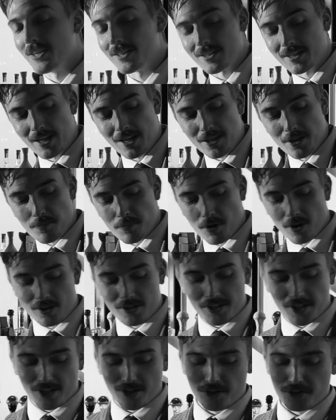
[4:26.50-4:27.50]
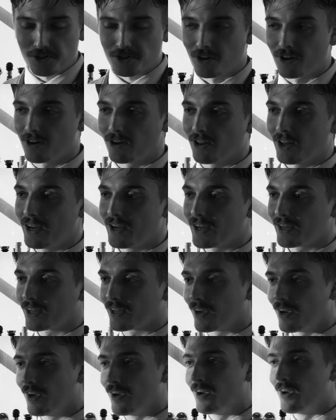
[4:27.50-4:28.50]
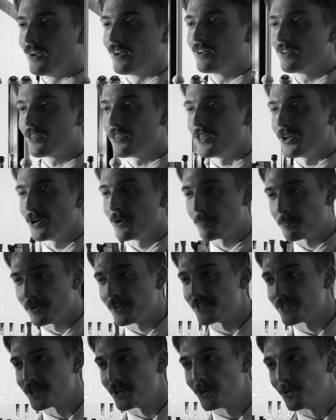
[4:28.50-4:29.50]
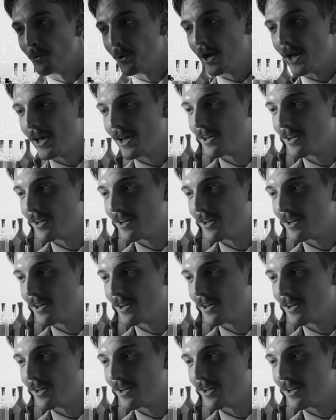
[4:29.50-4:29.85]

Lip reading: say that bartenders are like therapists in a way.